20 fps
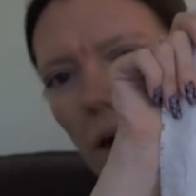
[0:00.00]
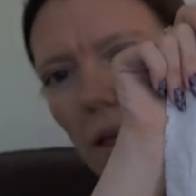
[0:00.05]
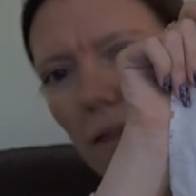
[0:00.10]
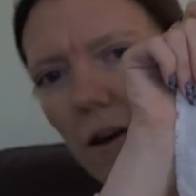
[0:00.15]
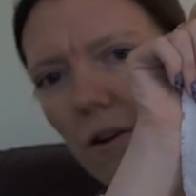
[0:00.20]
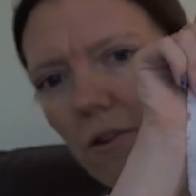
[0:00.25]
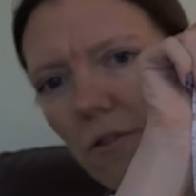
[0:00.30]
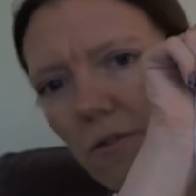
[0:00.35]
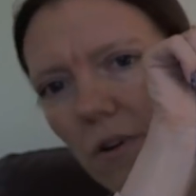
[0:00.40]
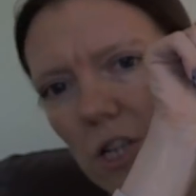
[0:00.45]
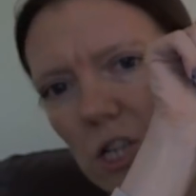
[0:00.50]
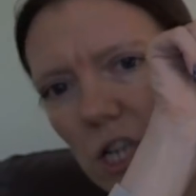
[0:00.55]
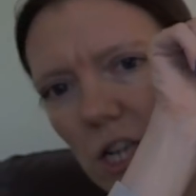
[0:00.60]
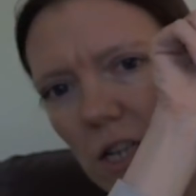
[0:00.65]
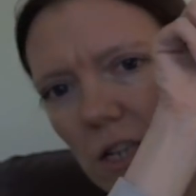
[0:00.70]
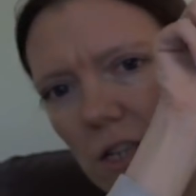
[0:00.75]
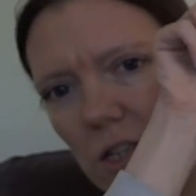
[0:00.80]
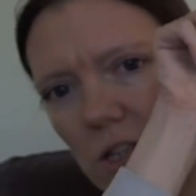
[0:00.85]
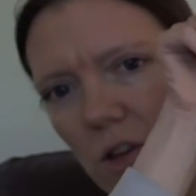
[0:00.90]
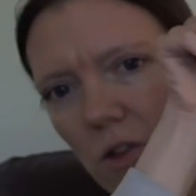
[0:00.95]
get there
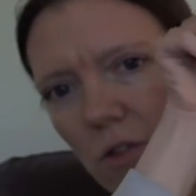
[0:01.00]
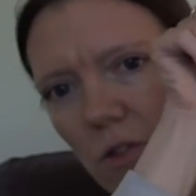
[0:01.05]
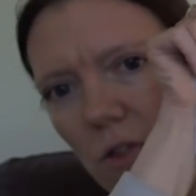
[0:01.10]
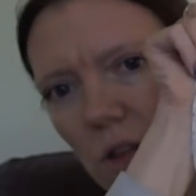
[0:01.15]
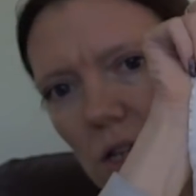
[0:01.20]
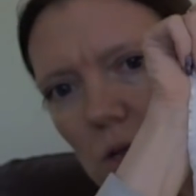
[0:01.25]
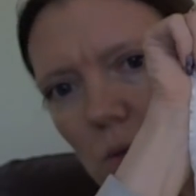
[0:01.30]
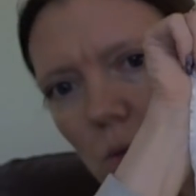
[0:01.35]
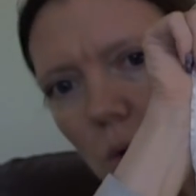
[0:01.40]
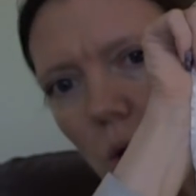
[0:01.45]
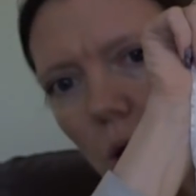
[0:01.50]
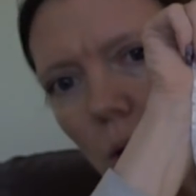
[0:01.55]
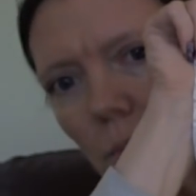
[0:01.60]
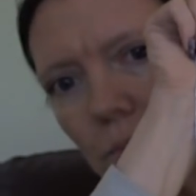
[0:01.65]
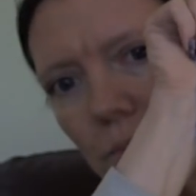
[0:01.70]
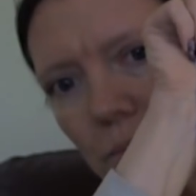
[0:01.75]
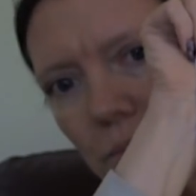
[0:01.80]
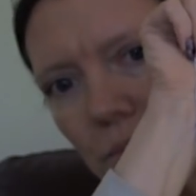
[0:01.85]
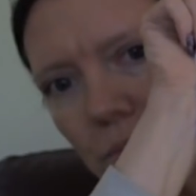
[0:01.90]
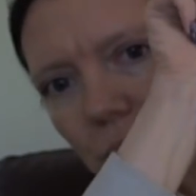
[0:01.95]
eventually. So this
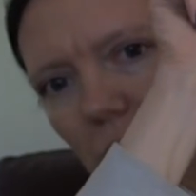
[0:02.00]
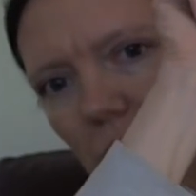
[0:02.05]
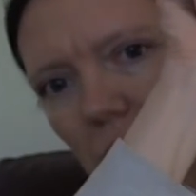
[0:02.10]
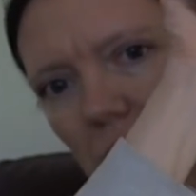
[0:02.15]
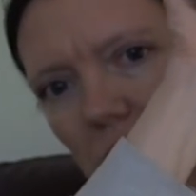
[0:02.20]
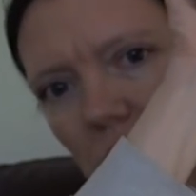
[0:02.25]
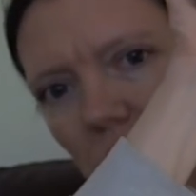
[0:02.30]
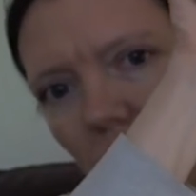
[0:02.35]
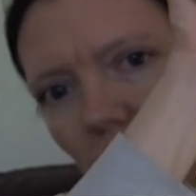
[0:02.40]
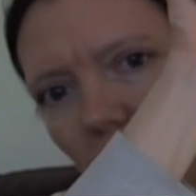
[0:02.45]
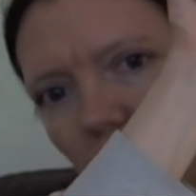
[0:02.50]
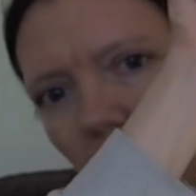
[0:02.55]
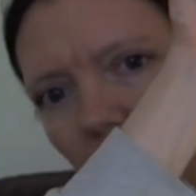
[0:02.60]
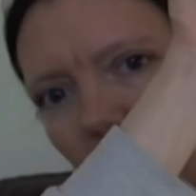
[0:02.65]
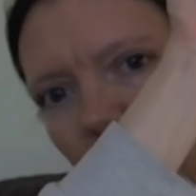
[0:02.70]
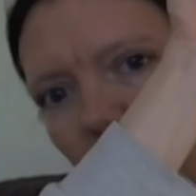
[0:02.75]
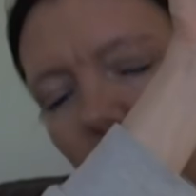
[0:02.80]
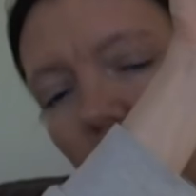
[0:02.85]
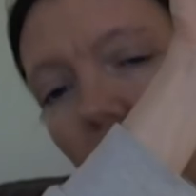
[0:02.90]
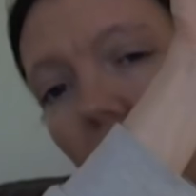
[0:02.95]
one, it's not
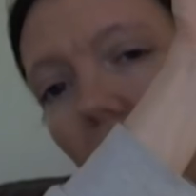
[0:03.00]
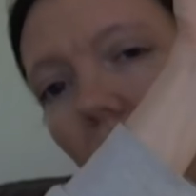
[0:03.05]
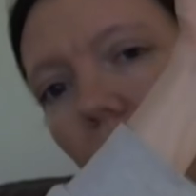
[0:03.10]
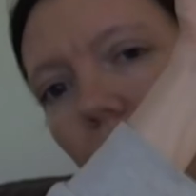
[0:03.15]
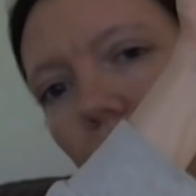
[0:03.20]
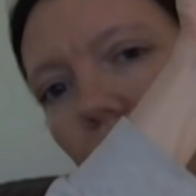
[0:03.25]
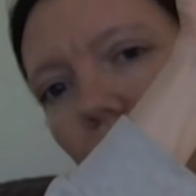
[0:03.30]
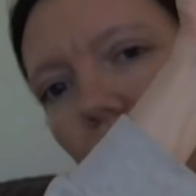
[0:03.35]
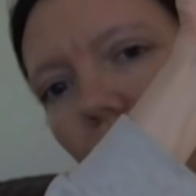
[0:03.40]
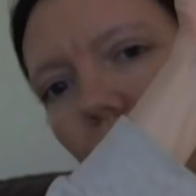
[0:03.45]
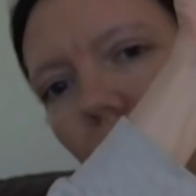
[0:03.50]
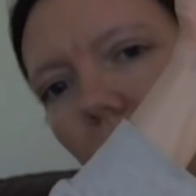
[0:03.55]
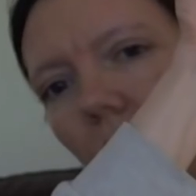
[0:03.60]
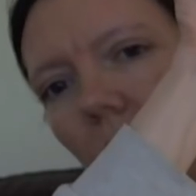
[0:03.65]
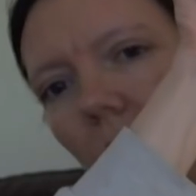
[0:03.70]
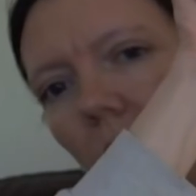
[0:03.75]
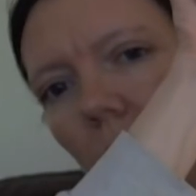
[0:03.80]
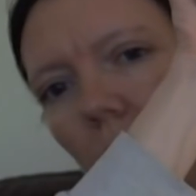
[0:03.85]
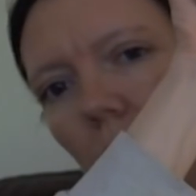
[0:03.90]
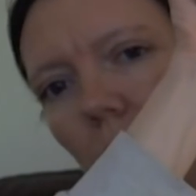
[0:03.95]
finished yet,
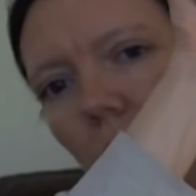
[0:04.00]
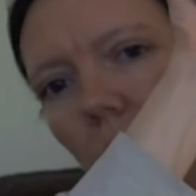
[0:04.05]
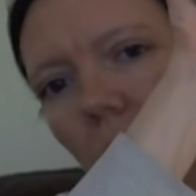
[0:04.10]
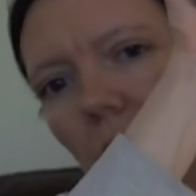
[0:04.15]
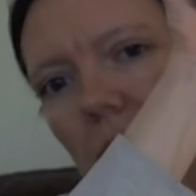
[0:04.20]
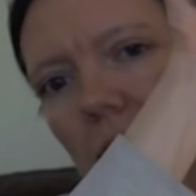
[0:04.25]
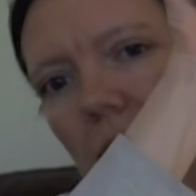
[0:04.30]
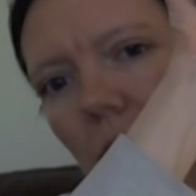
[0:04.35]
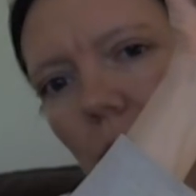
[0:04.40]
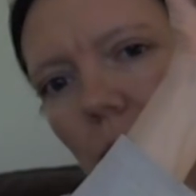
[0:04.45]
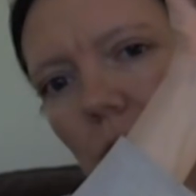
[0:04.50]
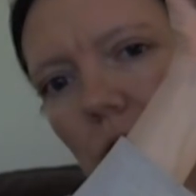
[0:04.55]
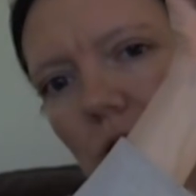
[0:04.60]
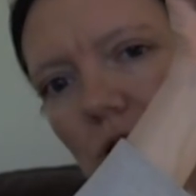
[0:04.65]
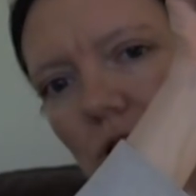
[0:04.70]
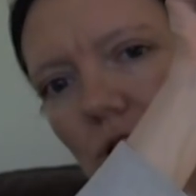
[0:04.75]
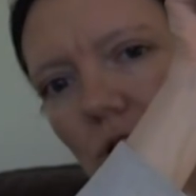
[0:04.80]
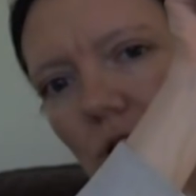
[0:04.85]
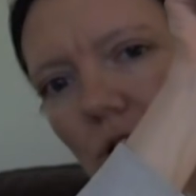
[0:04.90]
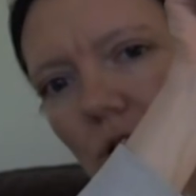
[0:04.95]
but last time you
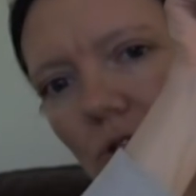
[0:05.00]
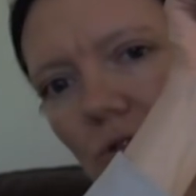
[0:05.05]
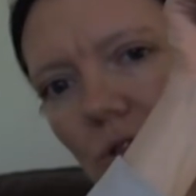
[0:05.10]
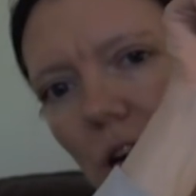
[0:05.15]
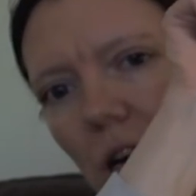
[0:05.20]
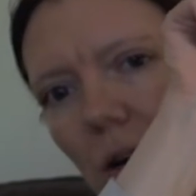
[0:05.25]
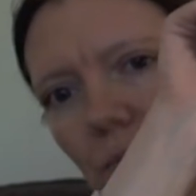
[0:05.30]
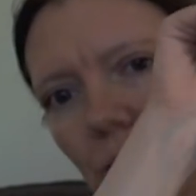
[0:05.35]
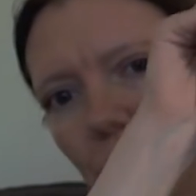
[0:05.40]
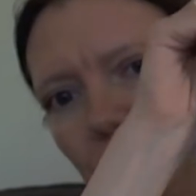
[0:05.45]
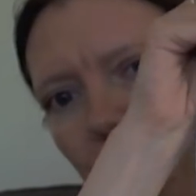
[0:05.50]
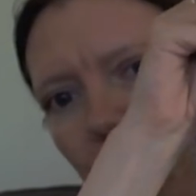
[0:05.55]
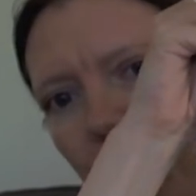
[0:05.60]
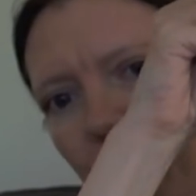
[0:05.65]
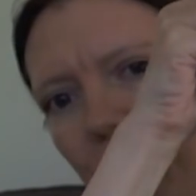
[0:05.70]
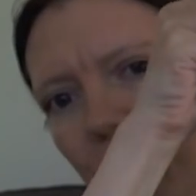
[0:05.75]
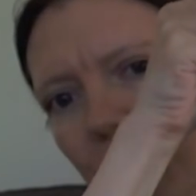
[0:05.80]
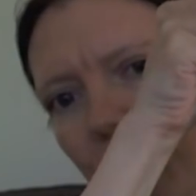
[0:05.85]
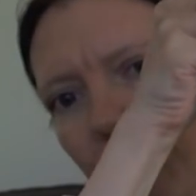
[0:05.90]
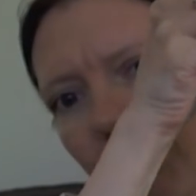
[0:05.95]
saw it,
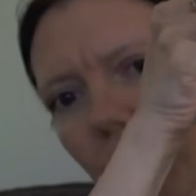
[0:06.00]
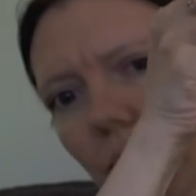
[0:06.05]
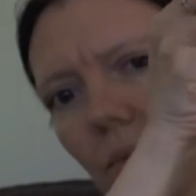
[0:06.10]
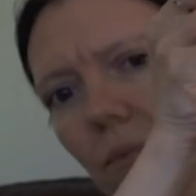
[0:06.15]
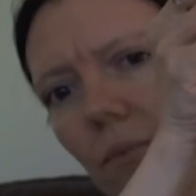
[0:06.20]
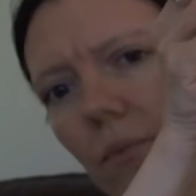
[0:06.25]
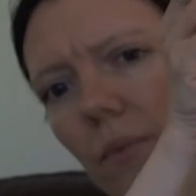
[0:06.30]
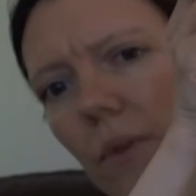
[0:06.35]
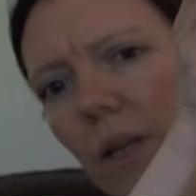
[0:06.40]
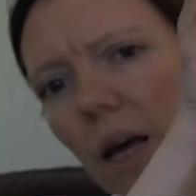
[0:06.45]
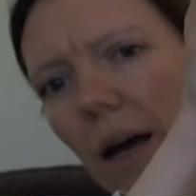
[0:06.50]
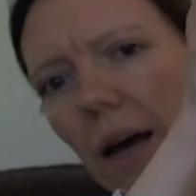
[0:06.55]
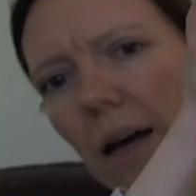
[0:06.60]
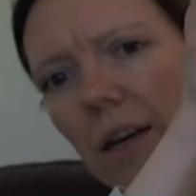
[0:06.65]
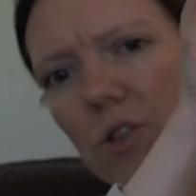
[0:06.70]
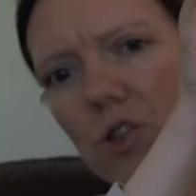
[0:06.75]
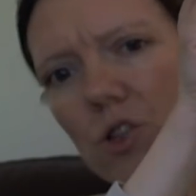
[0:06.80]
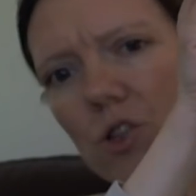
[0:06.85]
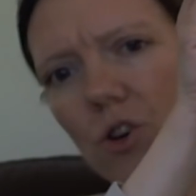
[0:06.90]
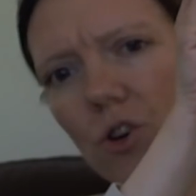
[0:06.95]

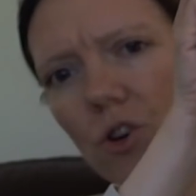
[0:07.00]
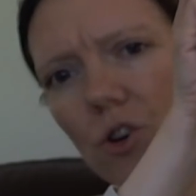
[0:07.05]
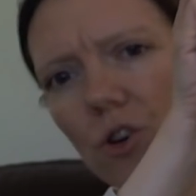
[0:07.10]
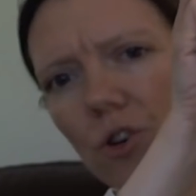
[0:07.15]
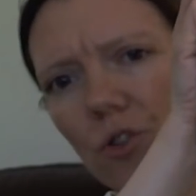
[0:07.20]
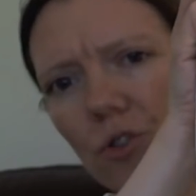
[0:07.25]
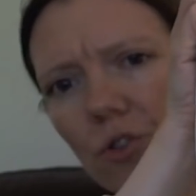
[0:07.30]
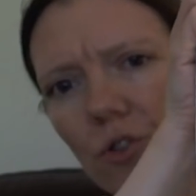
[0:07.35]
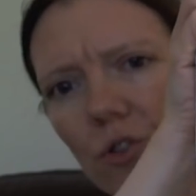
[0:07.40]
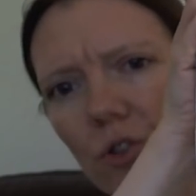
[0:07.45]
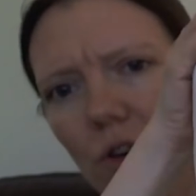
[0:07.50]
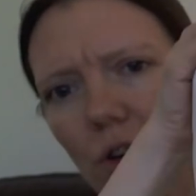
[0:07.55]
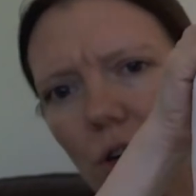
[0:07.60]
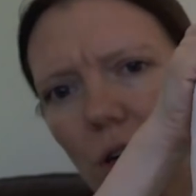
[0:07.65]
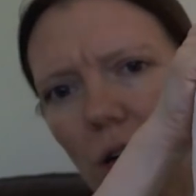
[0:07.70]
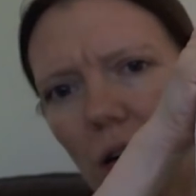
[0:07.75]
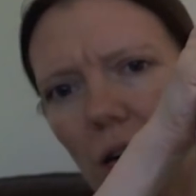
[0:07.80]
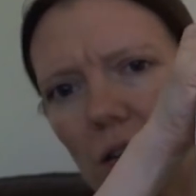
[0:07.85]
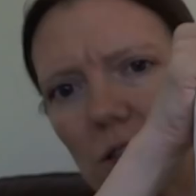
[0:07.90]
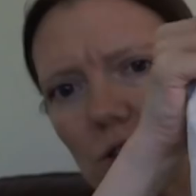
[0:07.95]
I'd done
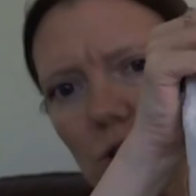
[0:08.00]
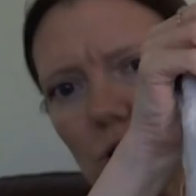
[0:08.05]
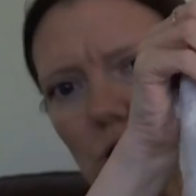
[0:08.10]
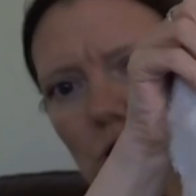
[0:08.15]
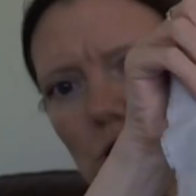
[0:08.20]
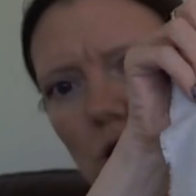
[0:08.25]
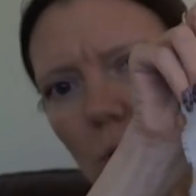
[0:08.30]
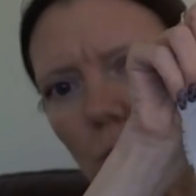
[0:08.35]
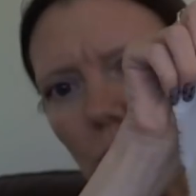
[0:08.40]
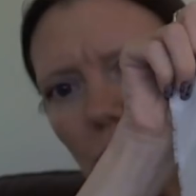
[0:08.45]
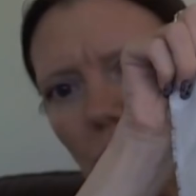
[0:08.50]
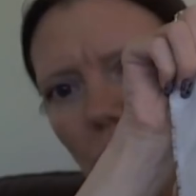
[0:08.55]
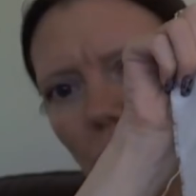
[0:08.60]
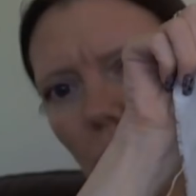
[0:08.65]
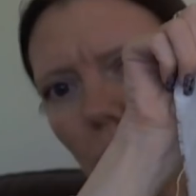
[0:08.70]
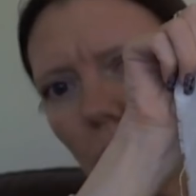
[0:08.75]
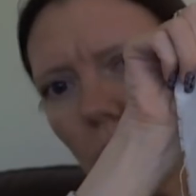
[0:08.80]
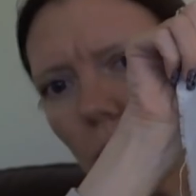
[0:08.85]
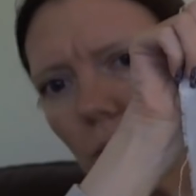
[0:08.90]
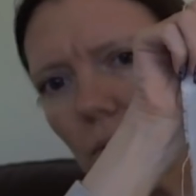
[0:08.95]
the top
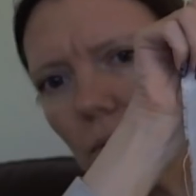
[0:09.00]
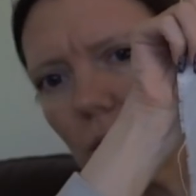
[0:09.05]
row,